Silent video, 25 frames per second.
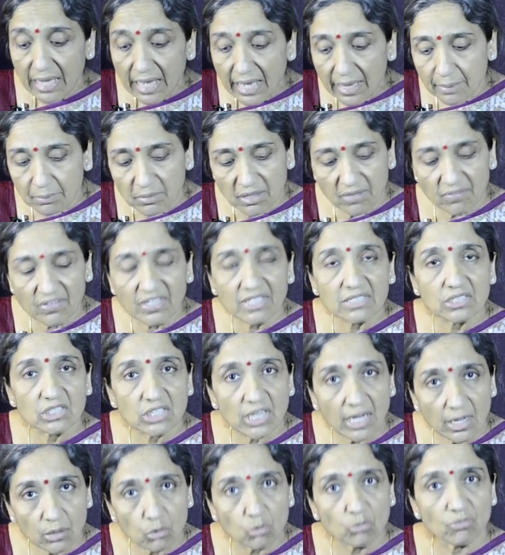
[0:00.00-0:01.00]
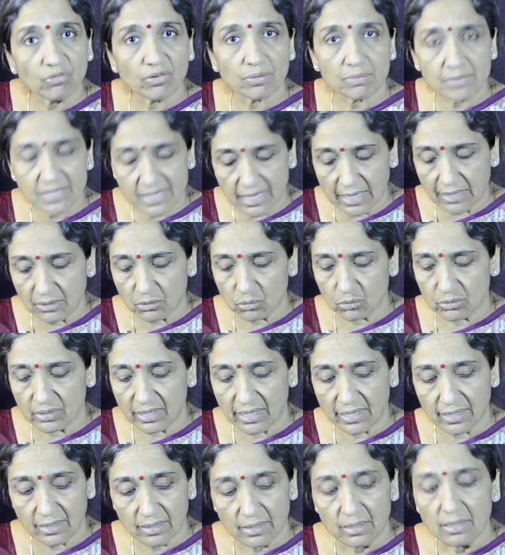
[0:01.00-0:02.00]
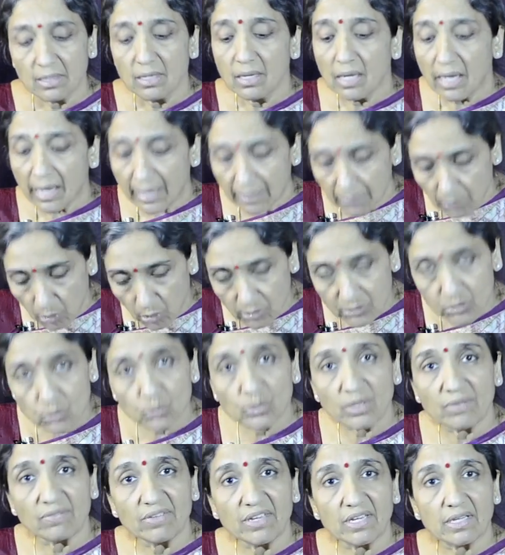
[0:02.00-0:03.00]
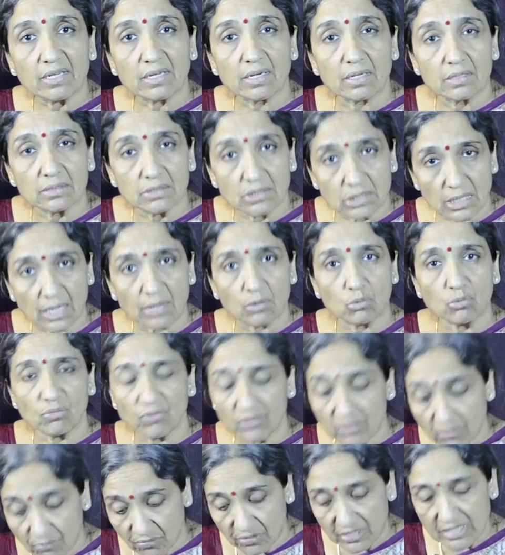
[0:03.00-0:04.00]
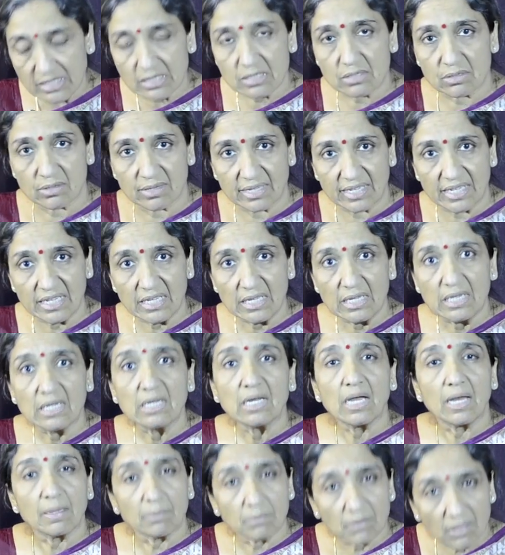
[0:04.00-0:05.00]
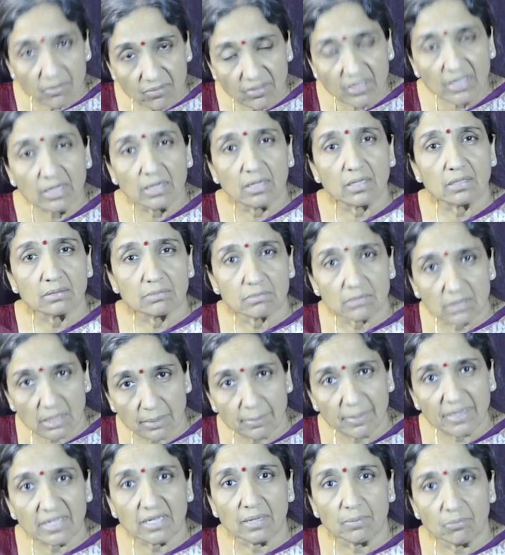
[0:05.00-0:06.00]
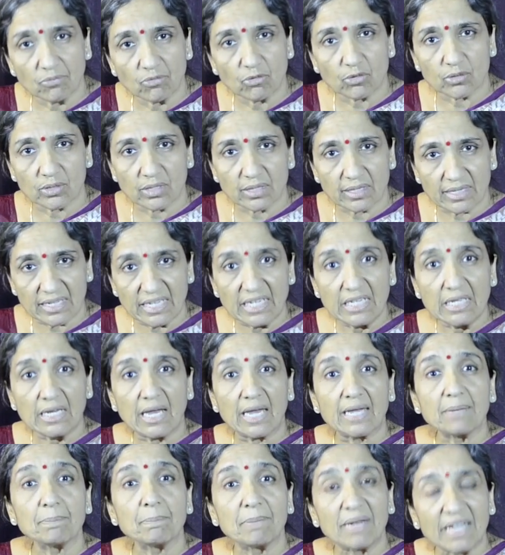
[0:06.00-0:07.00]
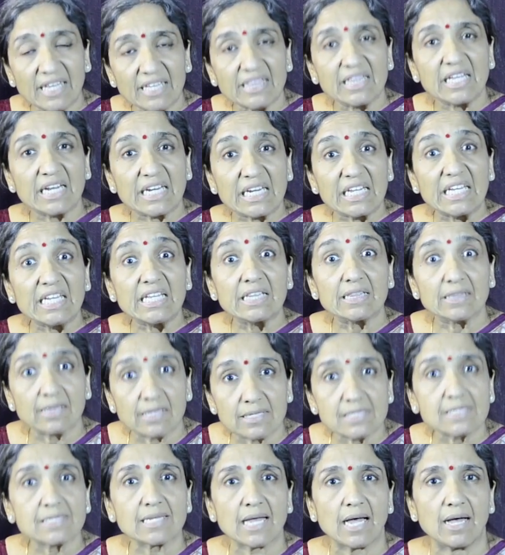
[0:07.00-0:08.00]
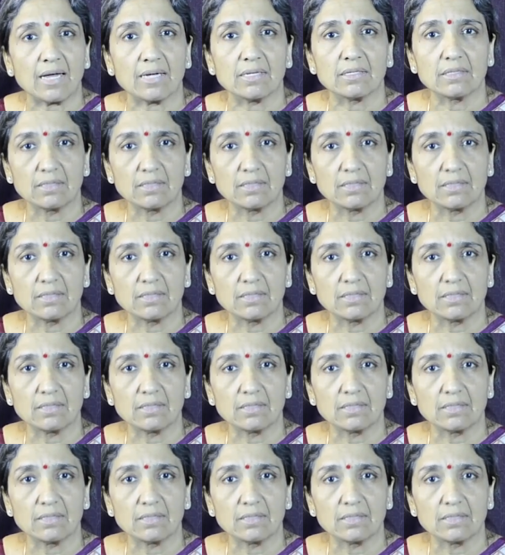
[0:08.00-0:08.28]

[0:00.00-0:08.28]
I'm giving a jaru from Sa to Da. And also giving a jaru for the first Re. I'm giving a gamakam for the Re. I play the Re in the Sa,